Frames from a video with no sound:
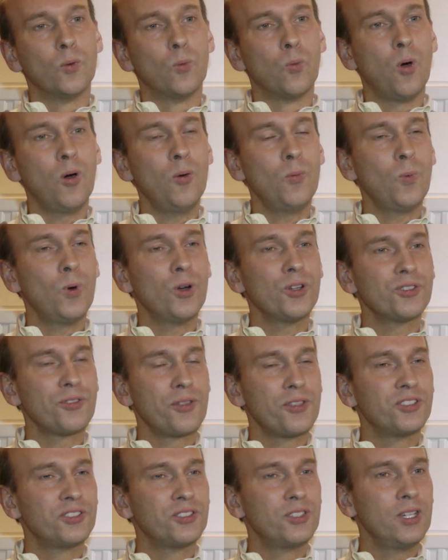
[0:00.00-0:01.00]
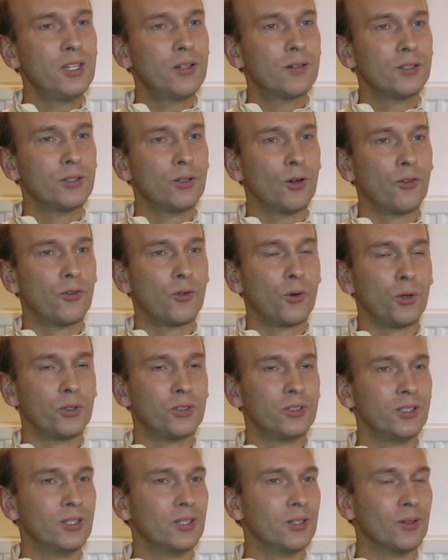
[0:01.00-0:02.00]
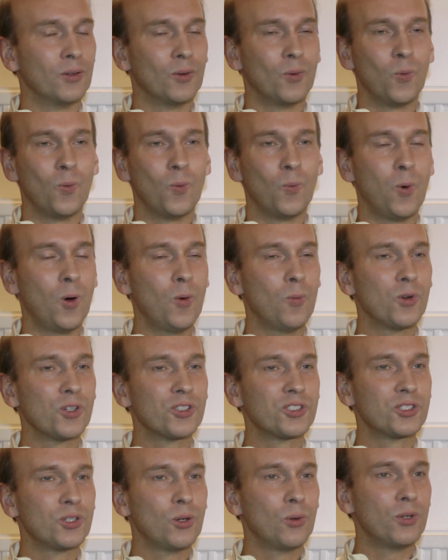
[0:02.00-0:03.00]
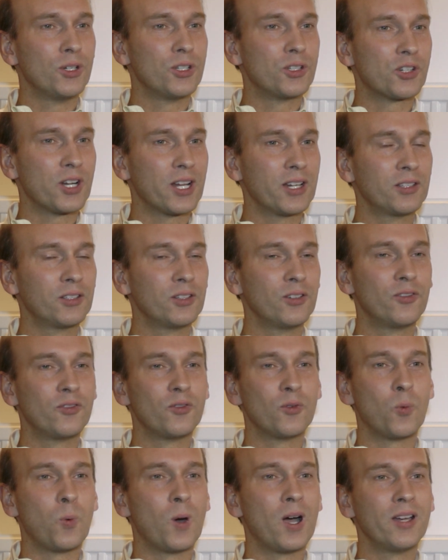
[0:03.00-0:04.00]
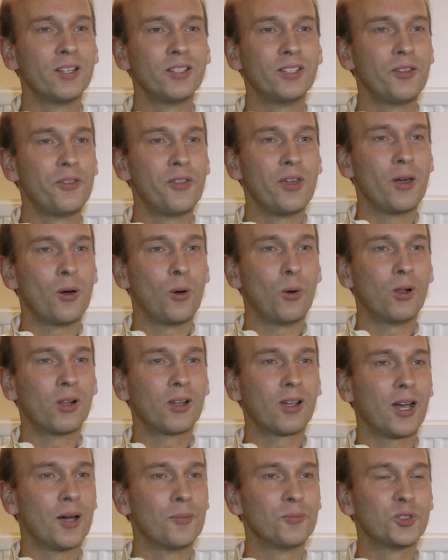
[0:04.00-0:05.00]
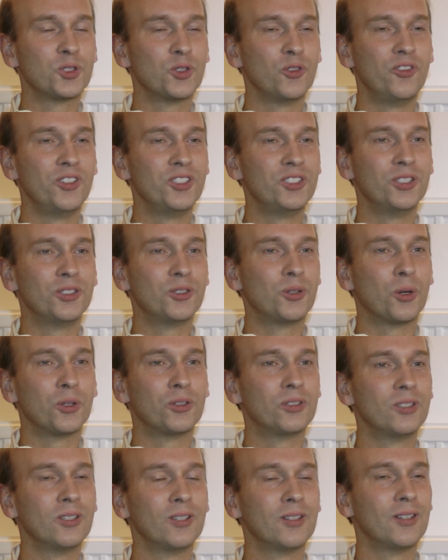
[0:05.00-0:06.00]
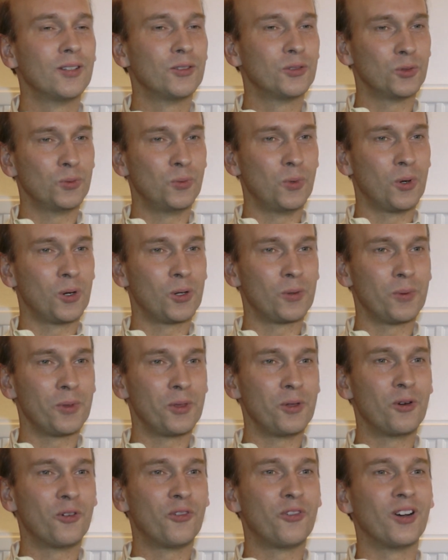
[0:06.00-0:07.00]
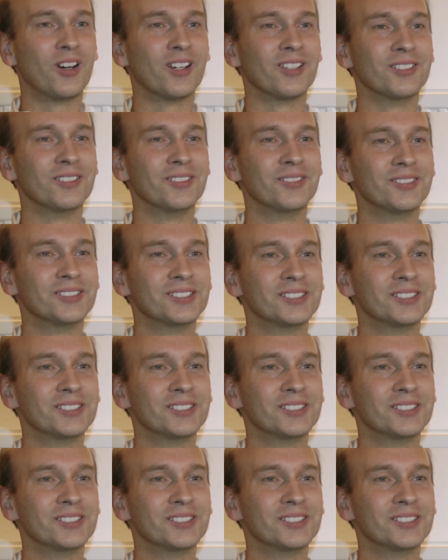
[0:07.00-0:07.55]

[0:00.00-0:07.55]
What was the secret of Göttingen? What was so attractive? Why did they all come to visit Göttingen and to work with your father?